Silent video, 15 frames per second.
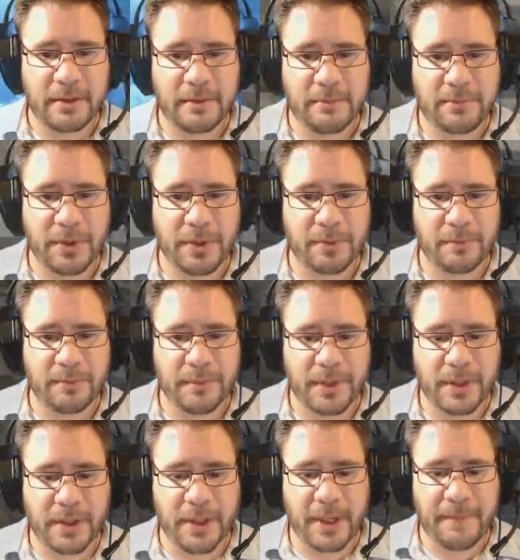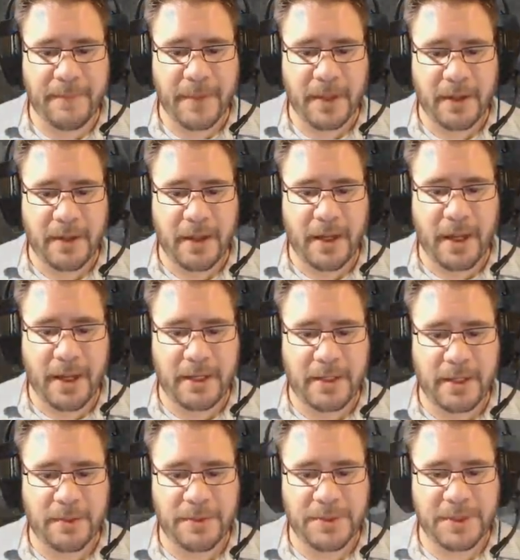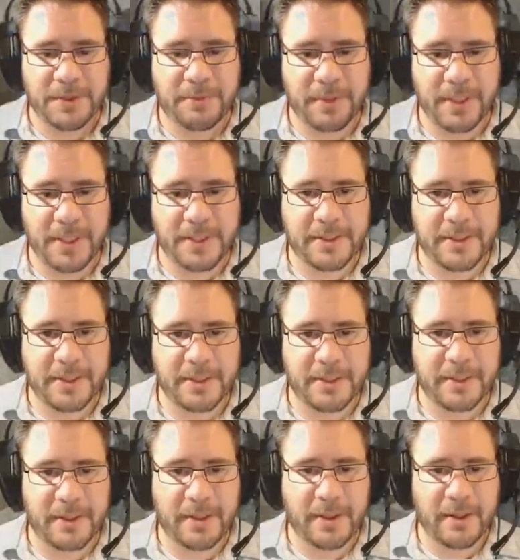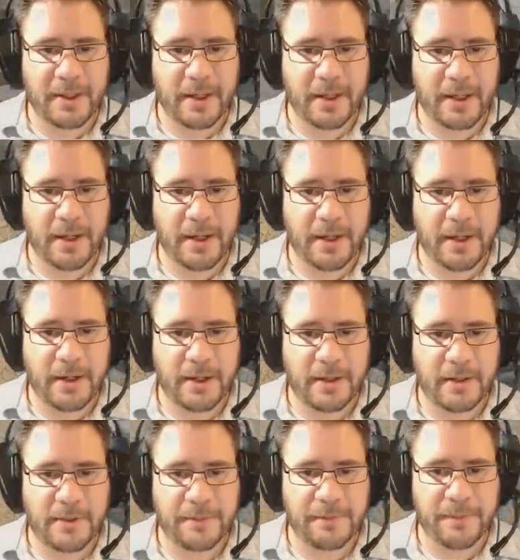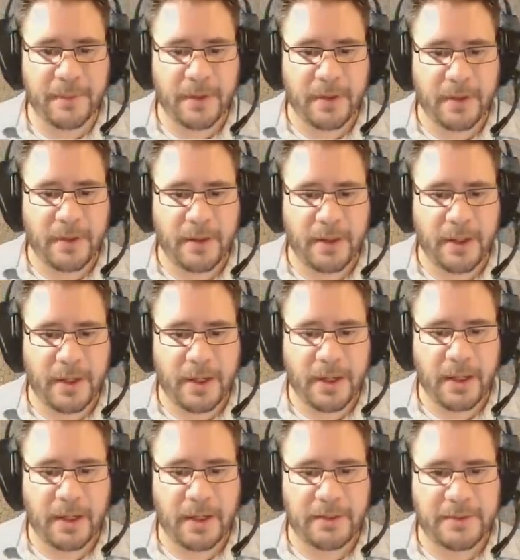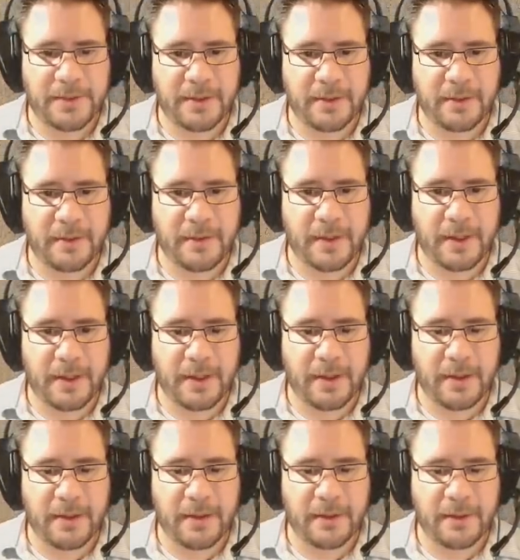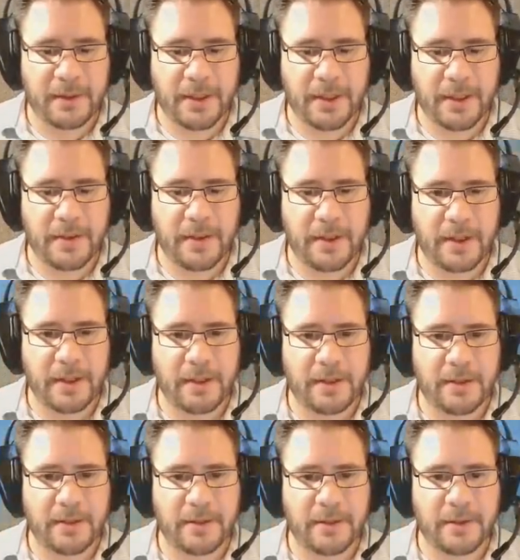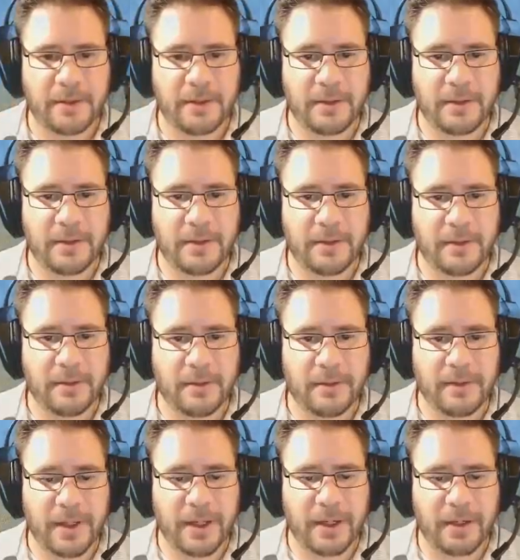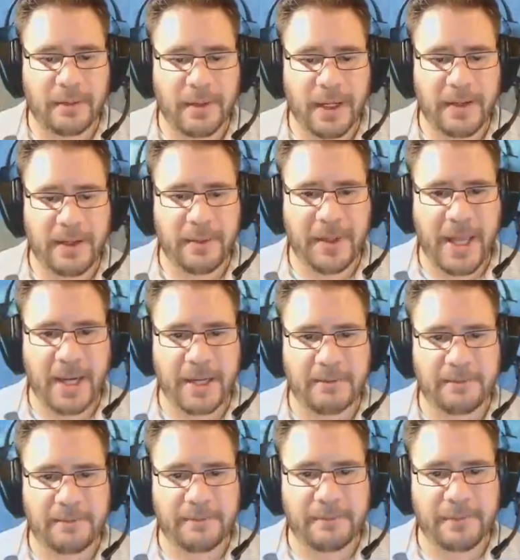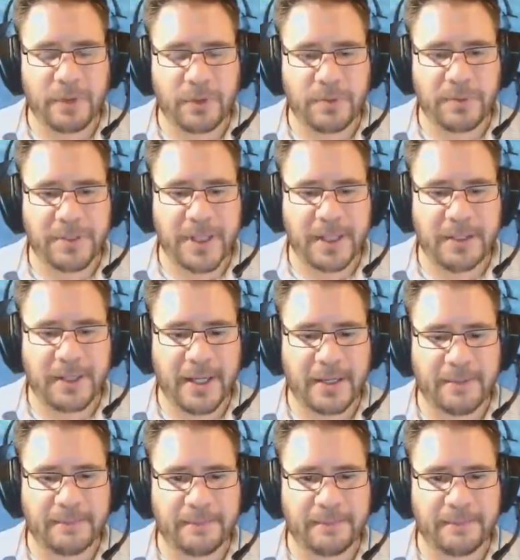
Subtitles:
Boom. Okay, and we'll just place this there, and there, and then there, and then we got it. Oops, not that.